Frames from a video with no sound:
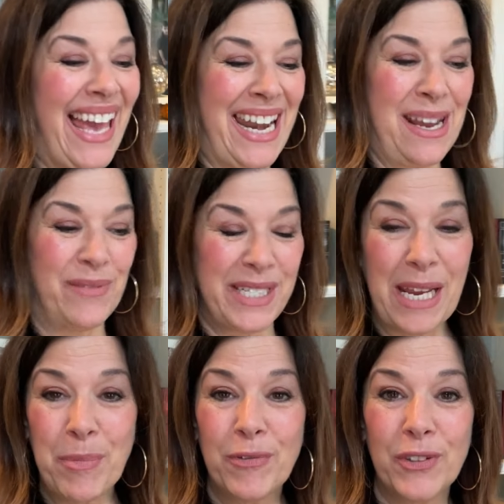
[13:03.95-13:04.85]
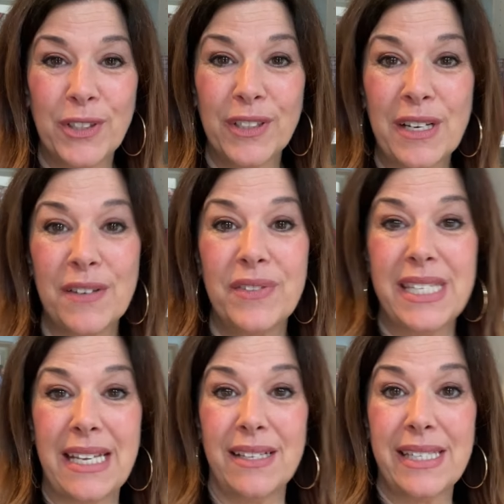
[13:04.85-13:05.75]
and I have a table full of
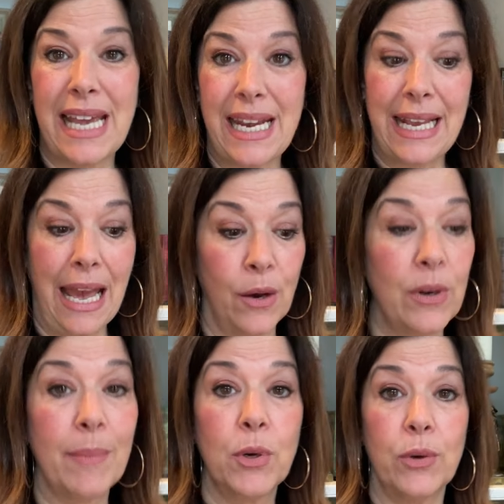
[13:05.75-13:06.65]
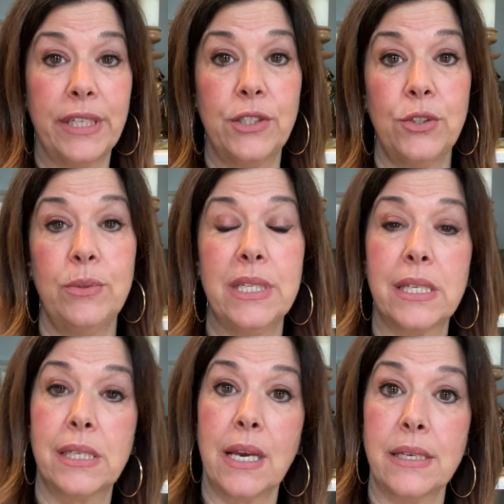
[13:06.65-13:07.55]
sales heading out. I'm going to
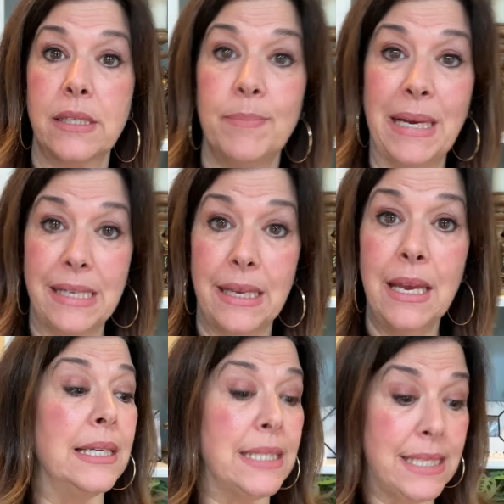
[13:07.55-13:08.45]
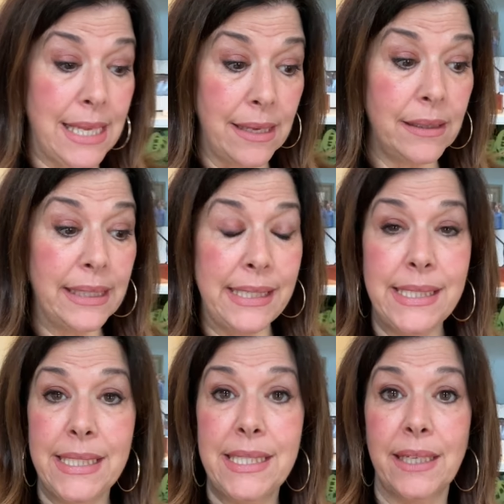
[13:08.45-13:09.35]
discuss my sale in
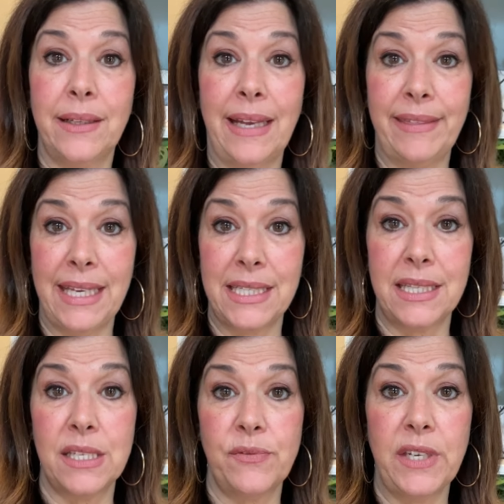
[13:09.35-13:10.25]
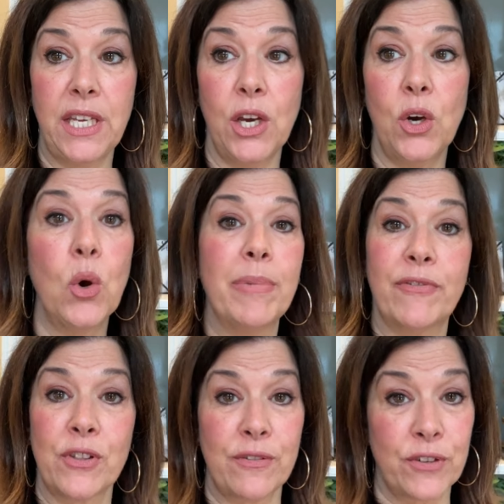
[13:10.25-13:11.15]
detail at the end of this video, but
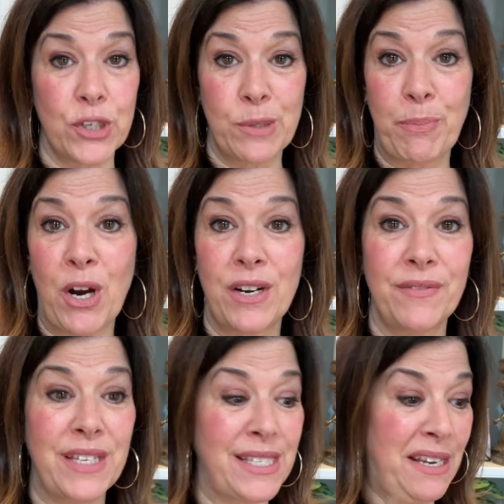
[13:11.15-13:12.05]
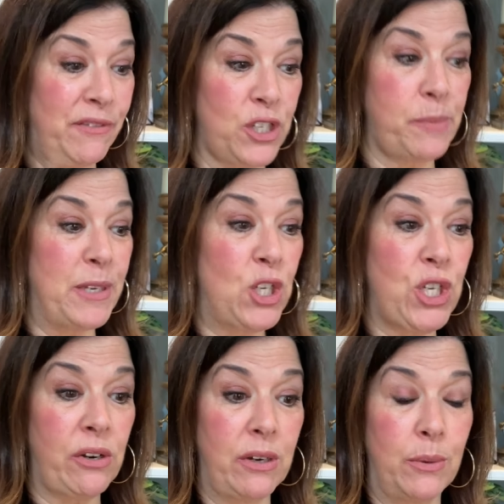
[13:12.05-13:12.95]
for the first part of this, I've just been
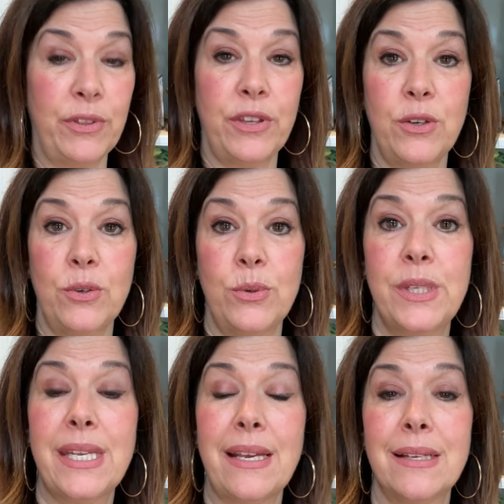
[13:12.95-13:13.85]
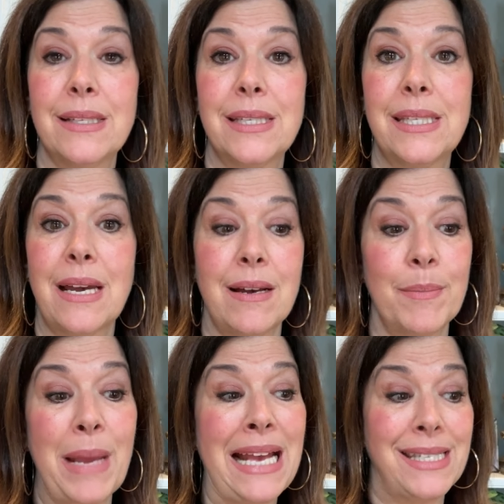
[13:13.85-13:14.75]
sharing with you sales
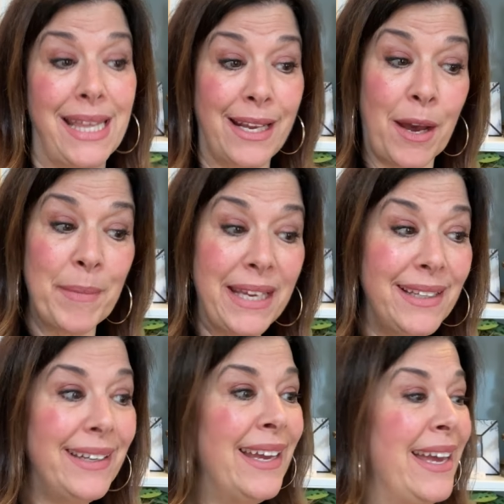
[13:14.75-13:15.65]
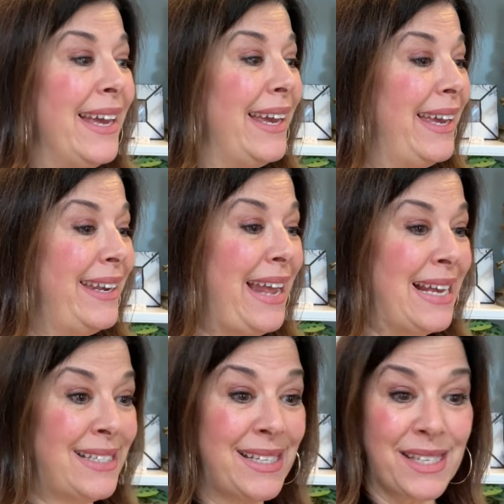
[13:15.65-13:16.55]
um, as they come in and
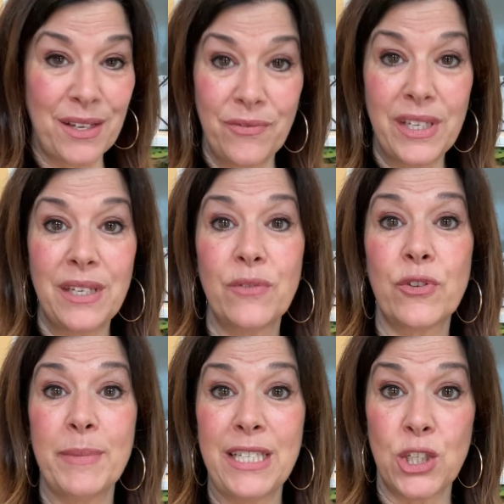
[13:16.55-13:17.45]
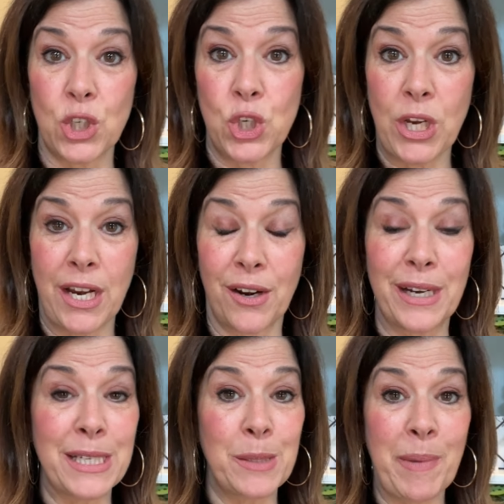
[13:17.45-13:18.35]
as it's convenient for me to share,
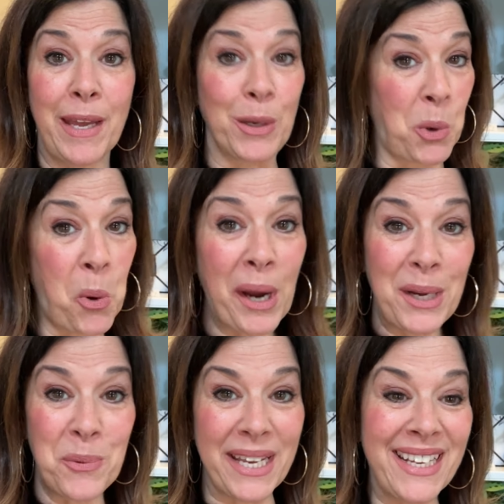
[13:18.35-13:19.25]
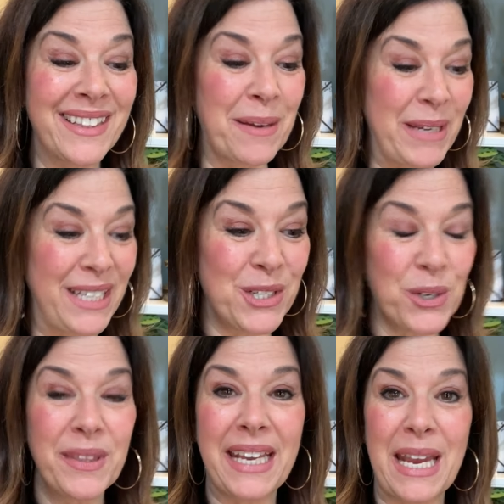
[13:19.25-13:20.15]
it's been quite a week. Let me
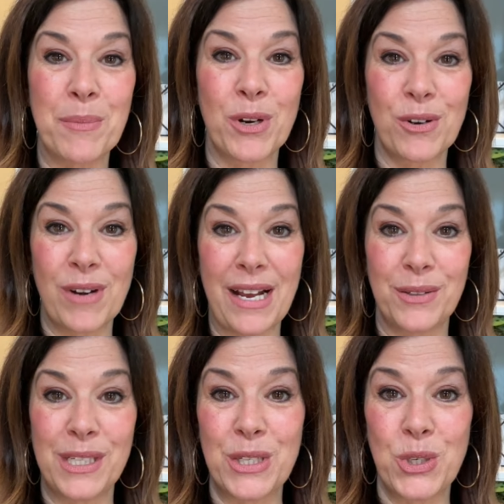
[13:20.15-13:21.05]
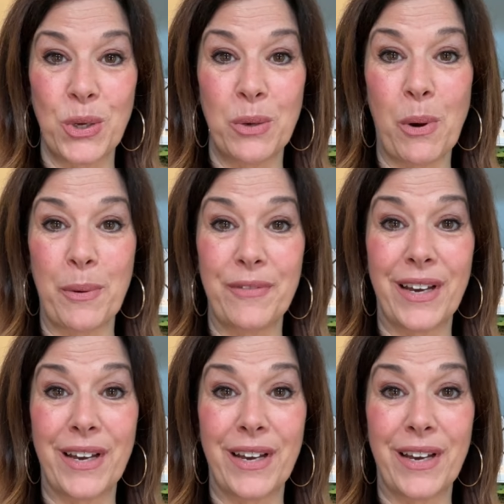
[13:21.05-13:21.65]
turn the camera around and show you what we've